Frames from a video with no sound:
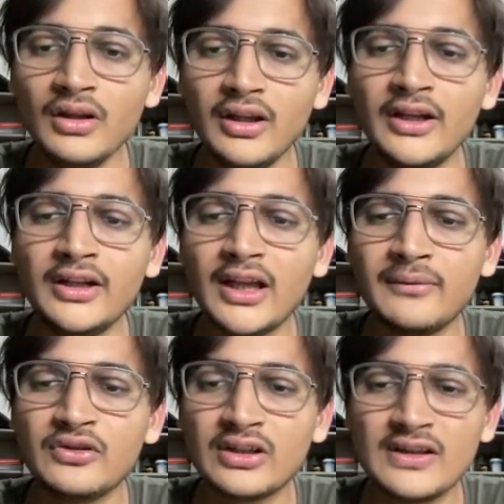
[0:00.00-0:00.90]
And I
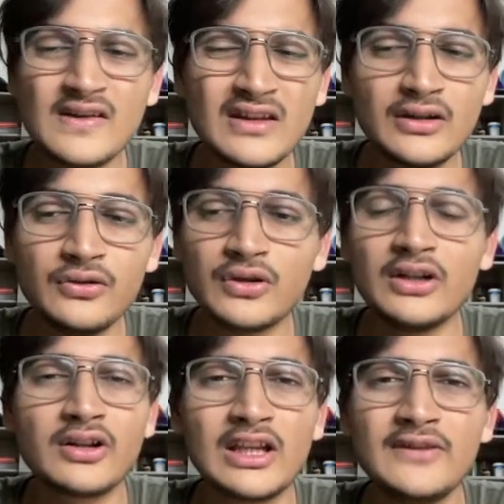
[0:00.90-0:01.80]
would suggest that you can
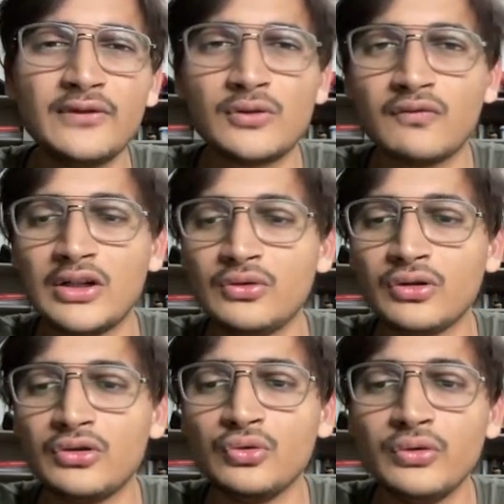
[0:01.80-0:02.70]
try for one or
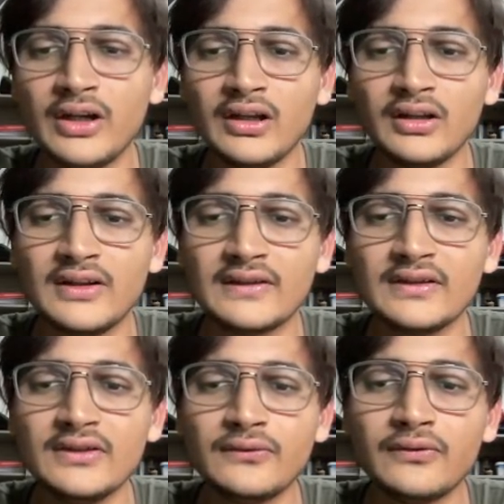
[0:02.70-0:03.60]
two
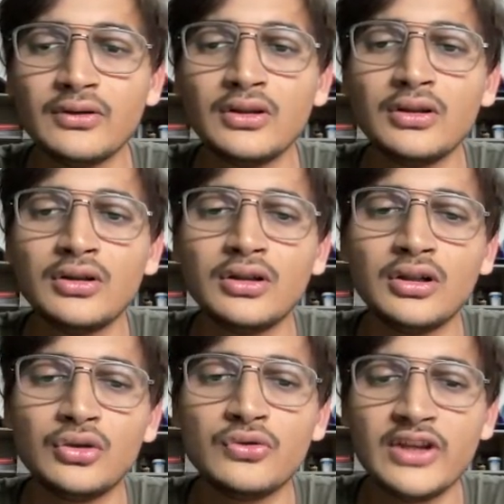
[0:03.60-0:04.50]
cases
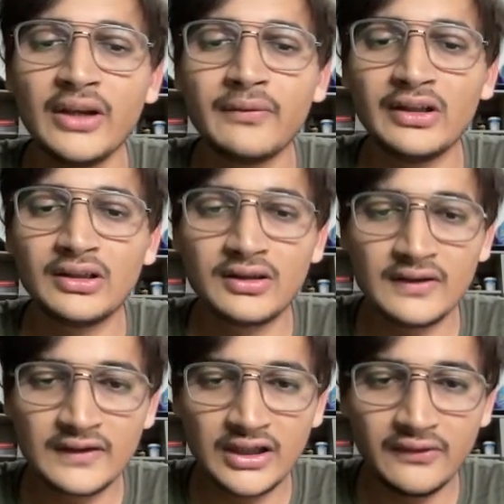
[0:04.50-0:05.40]
to check whether
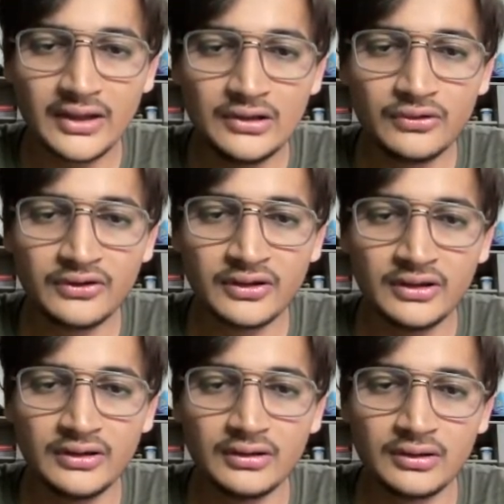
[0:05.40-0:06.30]
this k value is
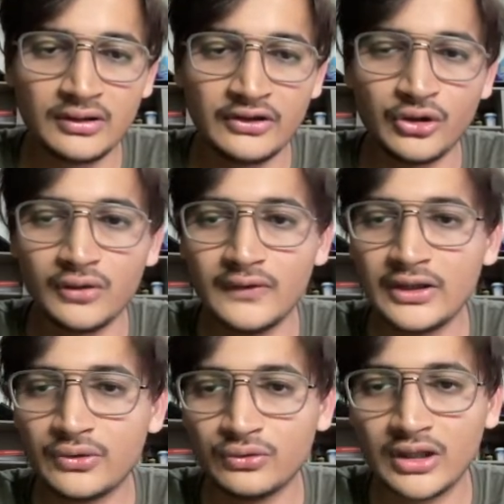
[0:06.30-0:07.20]

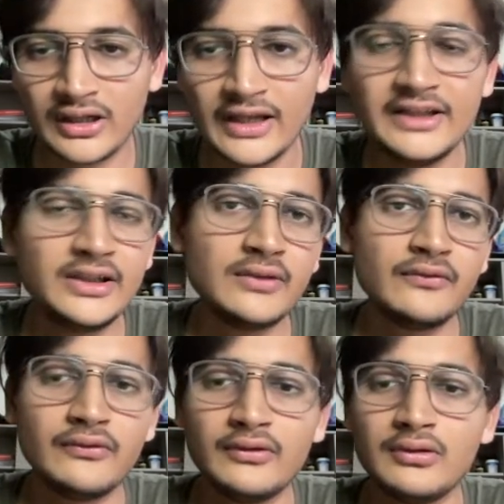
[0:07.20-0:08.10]
resolving to the
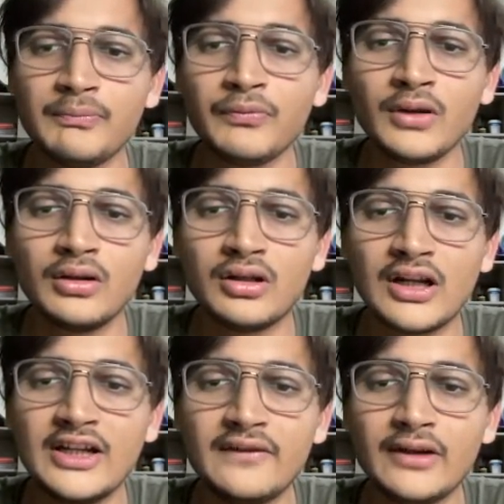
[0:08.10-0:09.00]

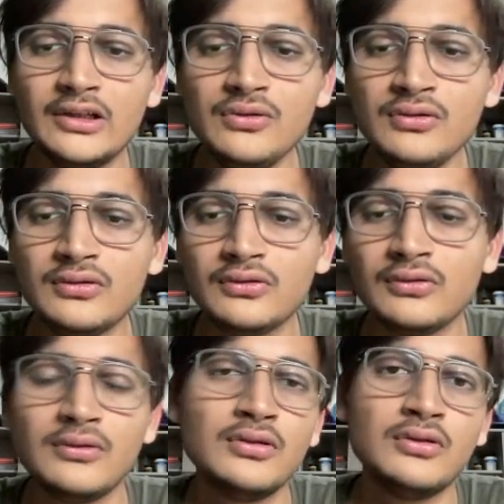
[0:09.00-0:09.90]
right value.
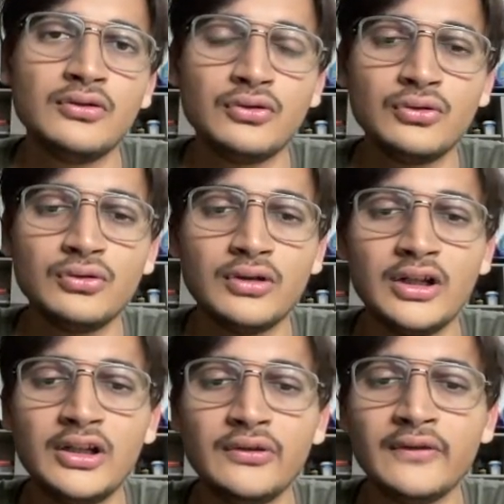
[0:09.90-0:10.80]
So,
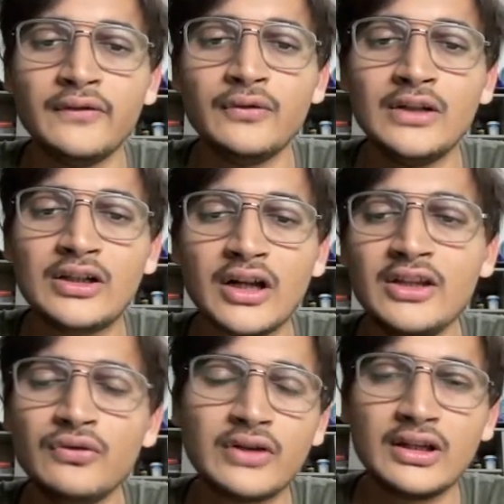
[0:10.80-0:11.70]
and if you will try,
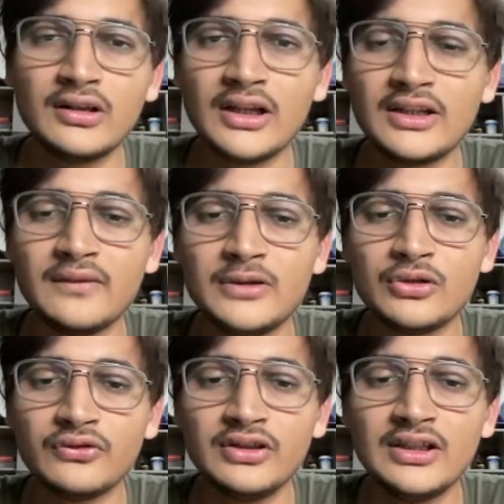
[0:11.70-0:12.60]
you can like able
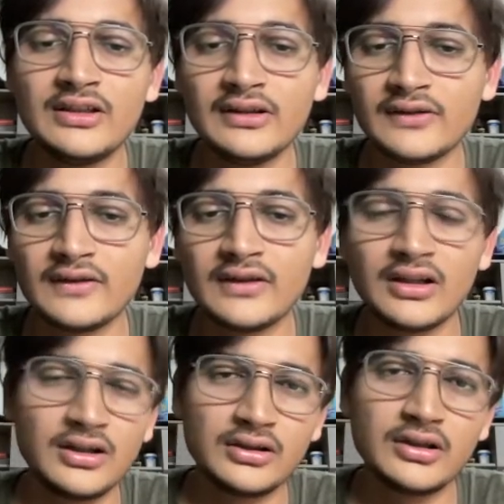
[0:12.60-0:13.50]
to see that this is
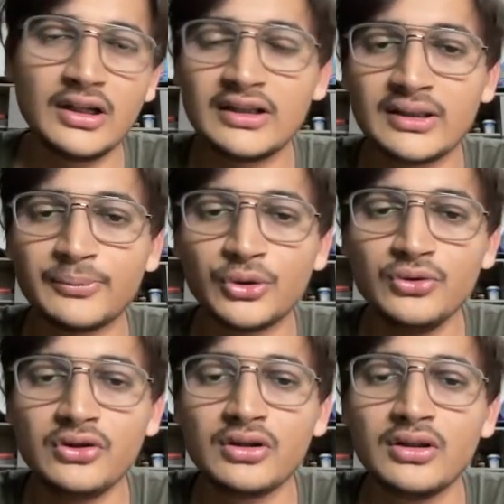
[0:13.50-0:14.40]
the correct approach.